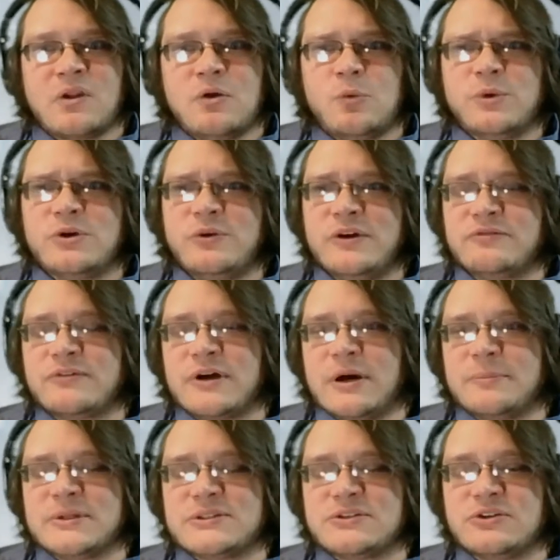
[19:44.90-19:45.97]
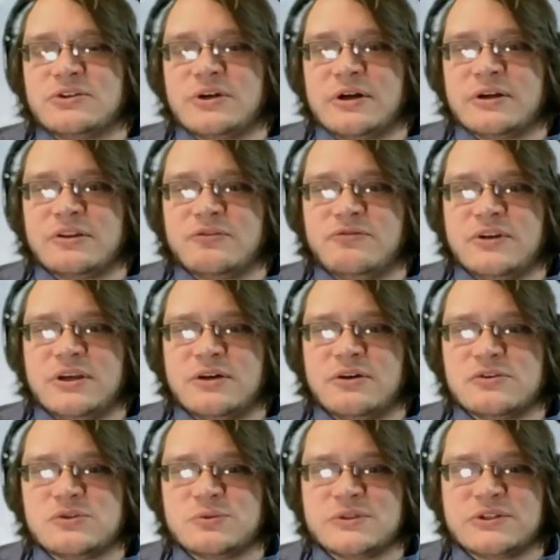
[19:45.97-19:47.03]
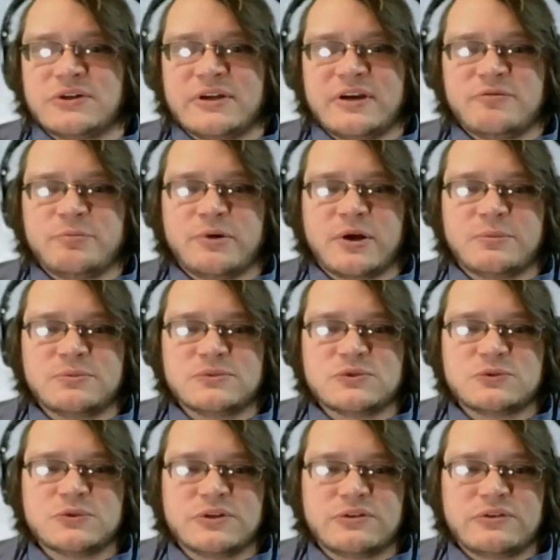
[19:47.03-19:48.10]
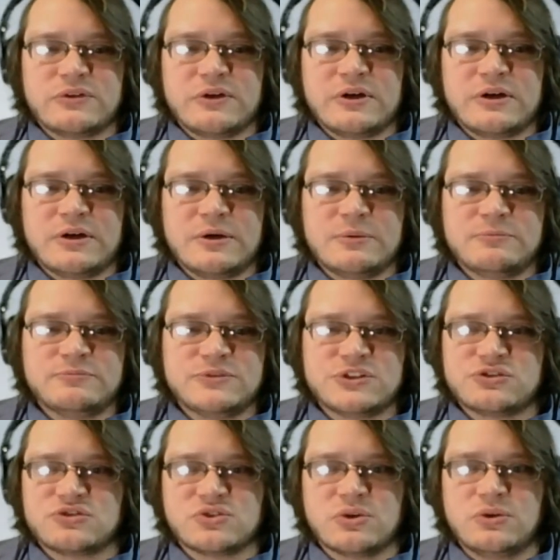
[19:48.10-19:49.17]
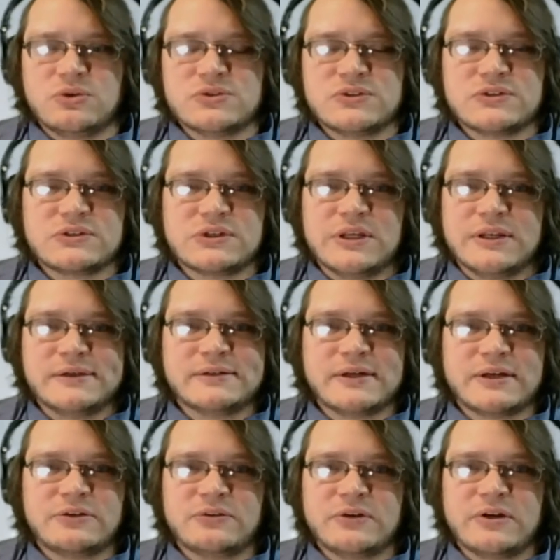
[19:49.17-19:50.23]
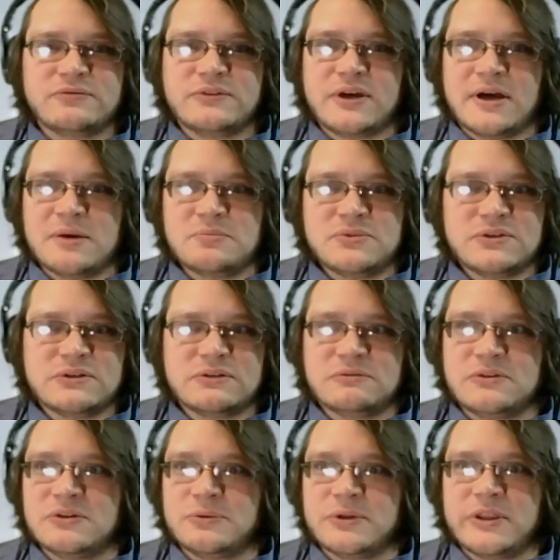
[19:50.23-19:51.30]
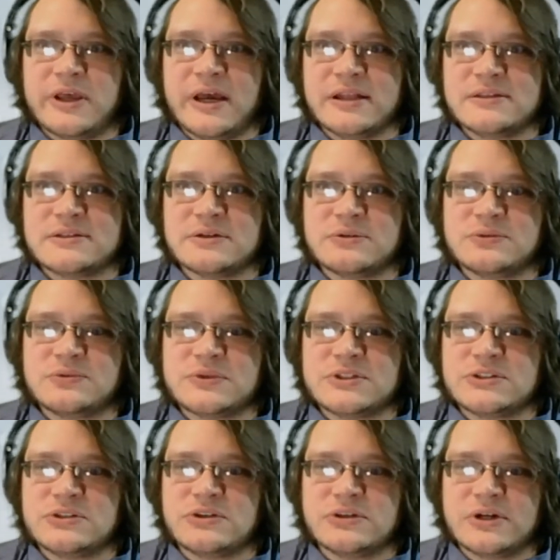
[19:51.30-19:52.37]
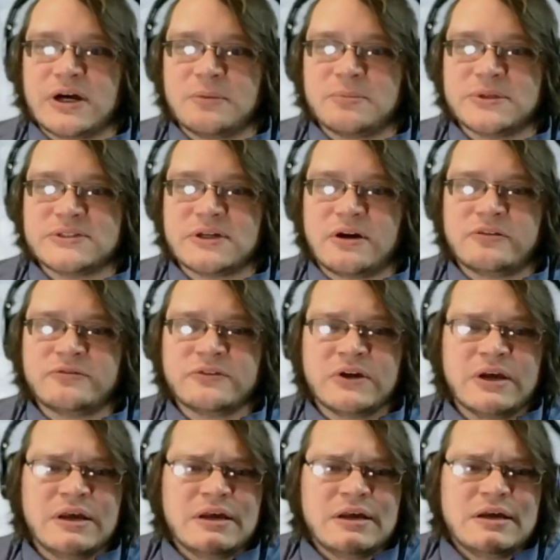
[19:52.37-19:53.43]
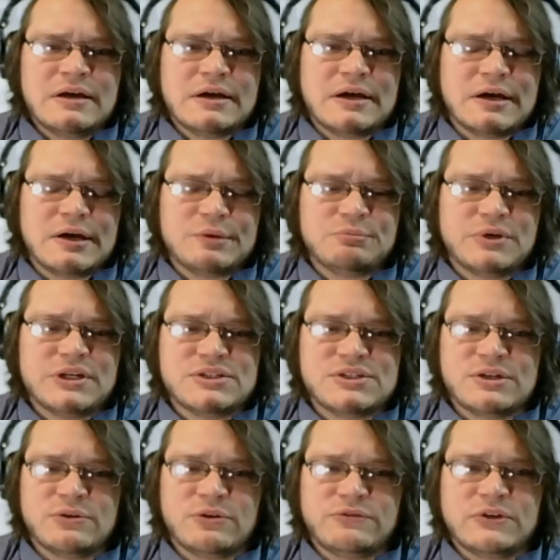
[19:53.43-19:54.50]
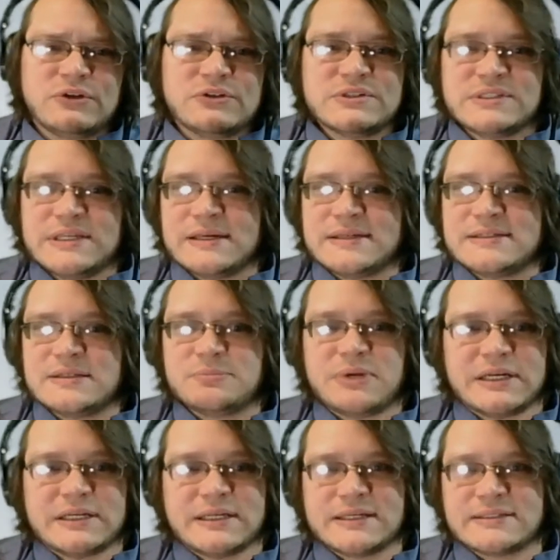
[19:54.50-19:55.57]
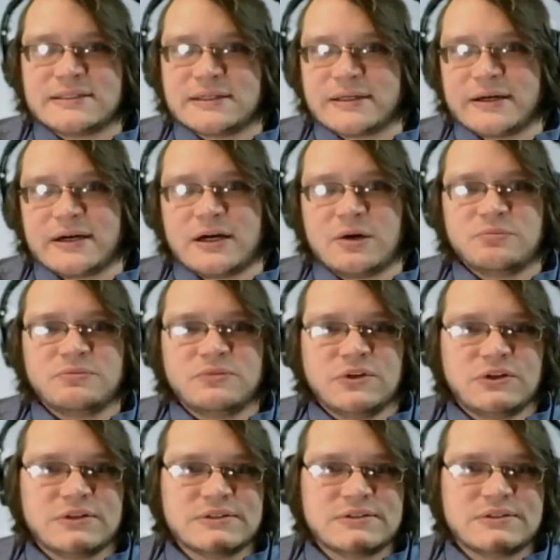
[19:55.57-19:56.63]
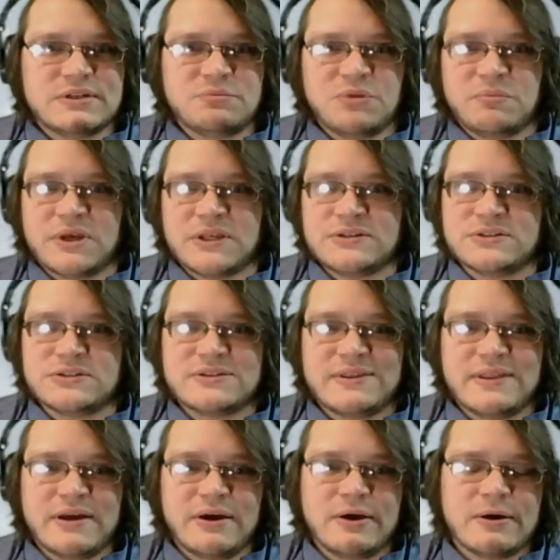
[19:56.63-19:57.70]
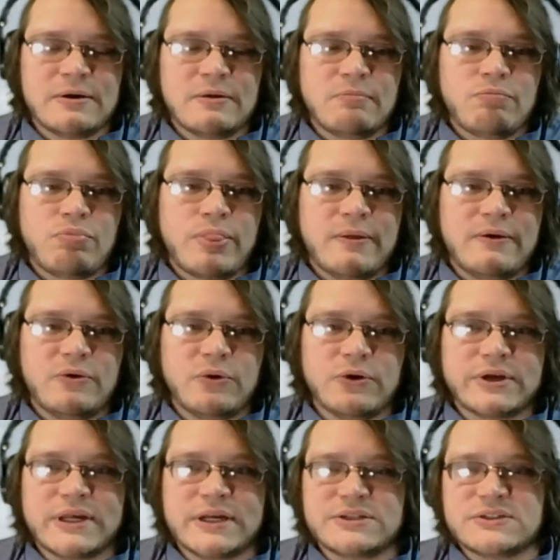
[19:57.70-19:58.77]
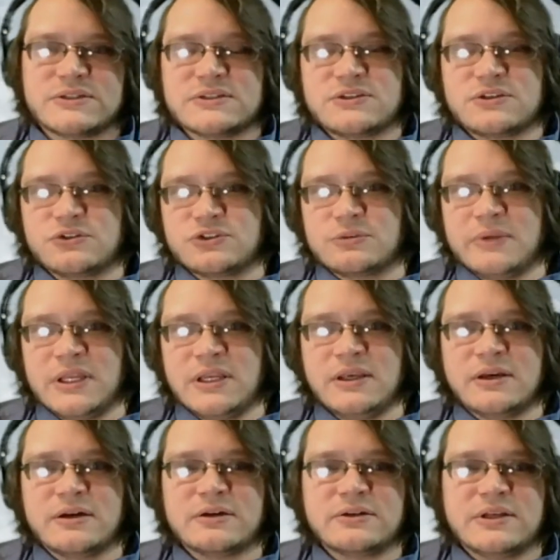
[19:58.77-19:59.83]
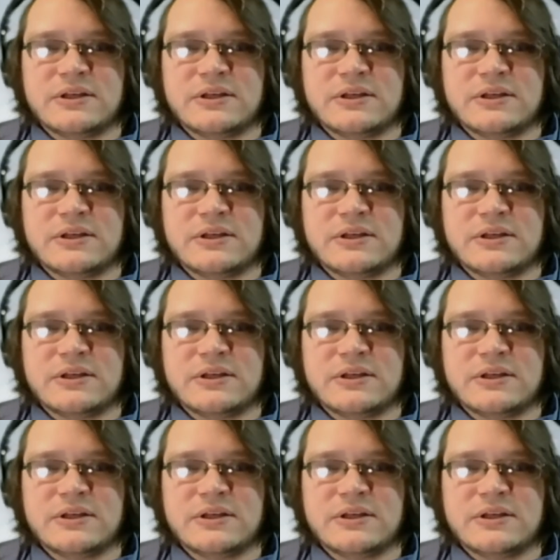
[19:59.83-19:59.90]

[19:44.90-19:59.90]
we don't have comments turned on the videos. We started to have problems with just trolls, and I don't have time to deal with that, so we just turned comments off. But in general, if you go to cacpodcast.com, you can send me messages there or catch us on social media, on